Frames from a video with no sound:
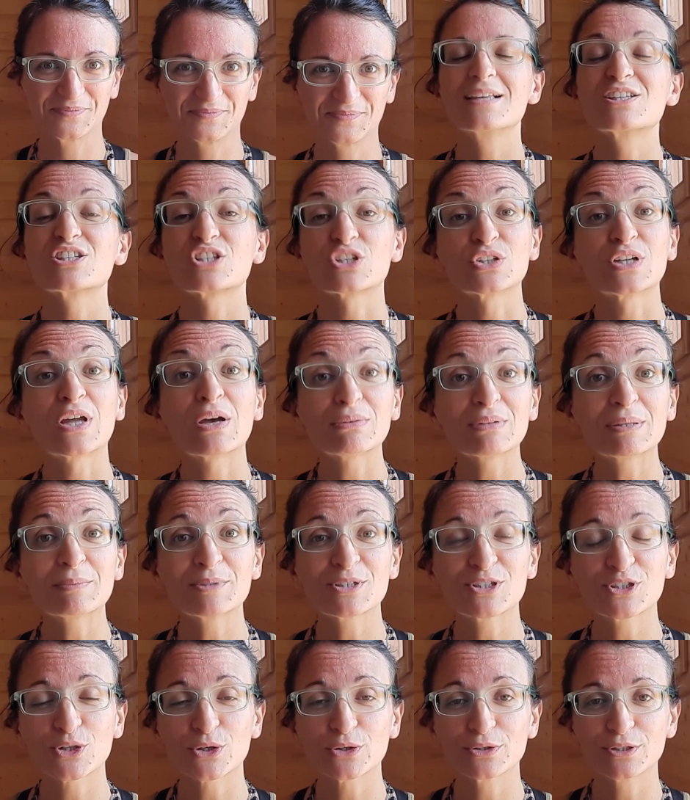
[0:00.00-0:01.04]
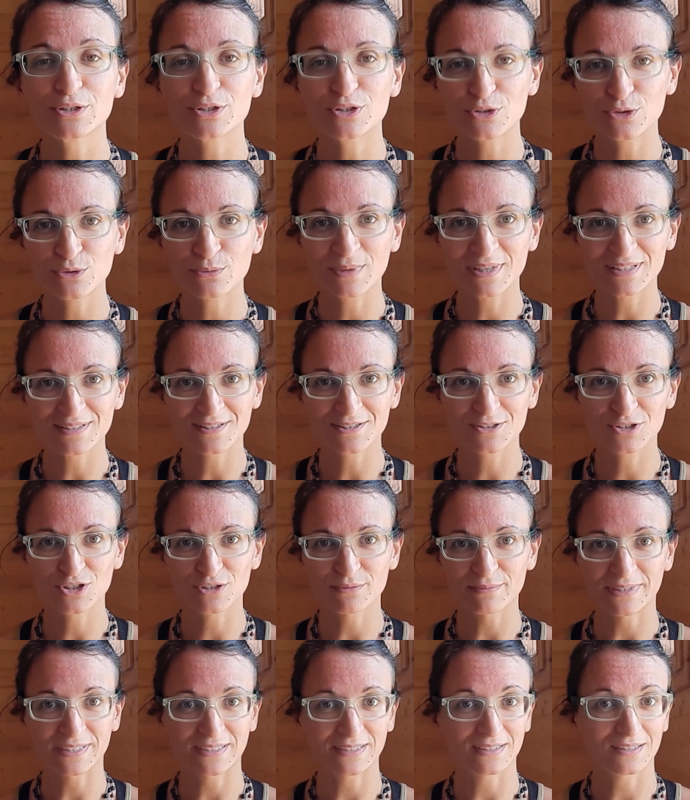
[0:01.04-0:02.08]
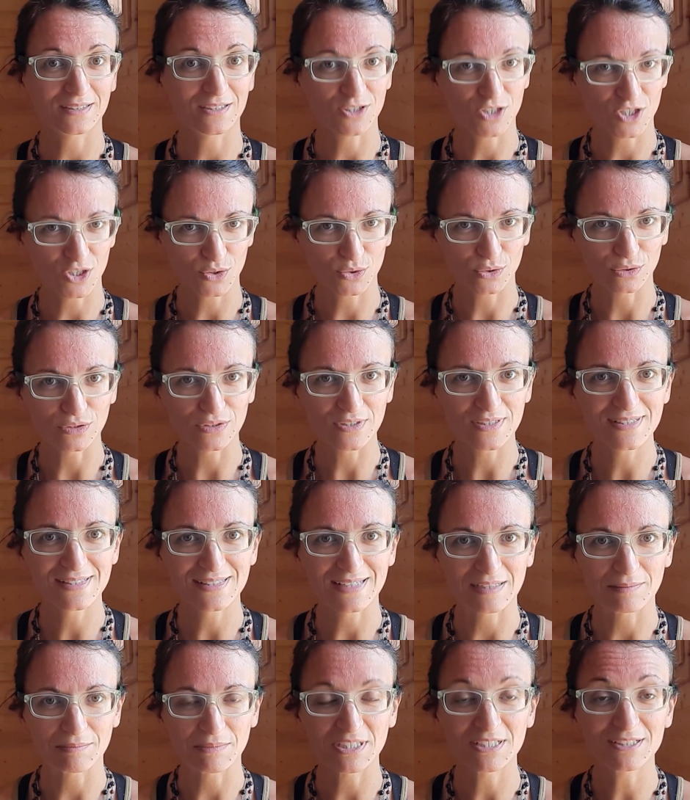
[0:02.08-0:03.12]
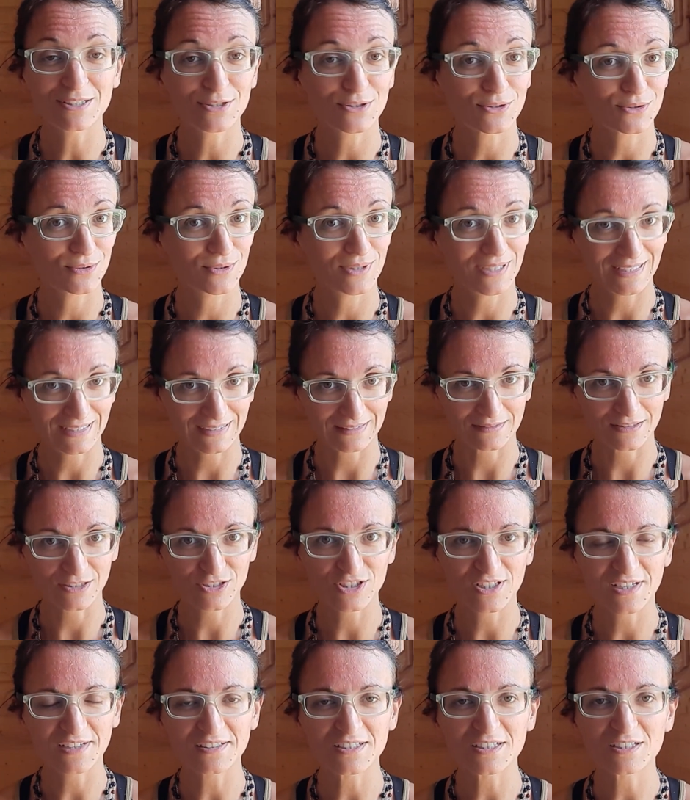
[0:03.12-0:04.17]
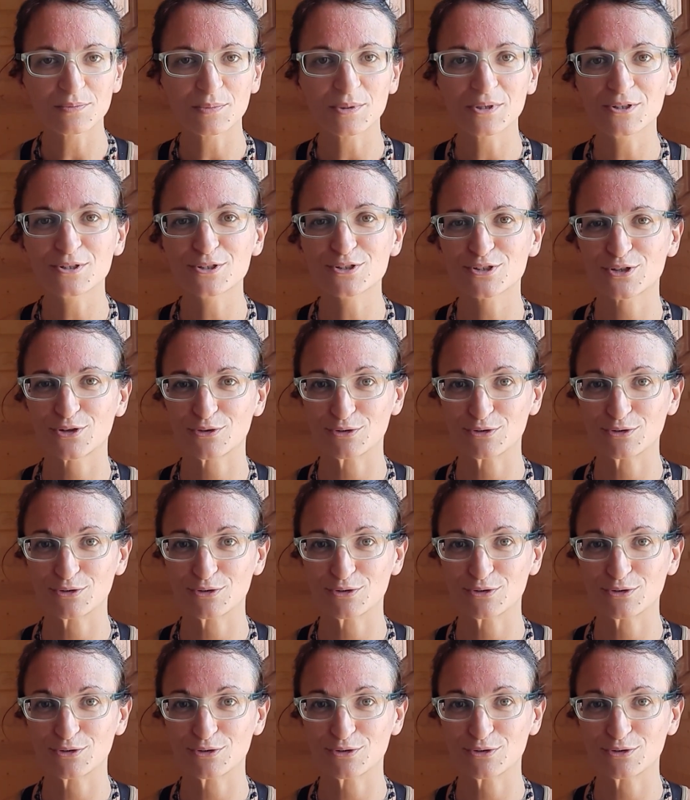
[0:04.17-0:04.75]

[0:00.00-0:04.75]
So now let me show you two messages my unschooler sent me to English native speakers so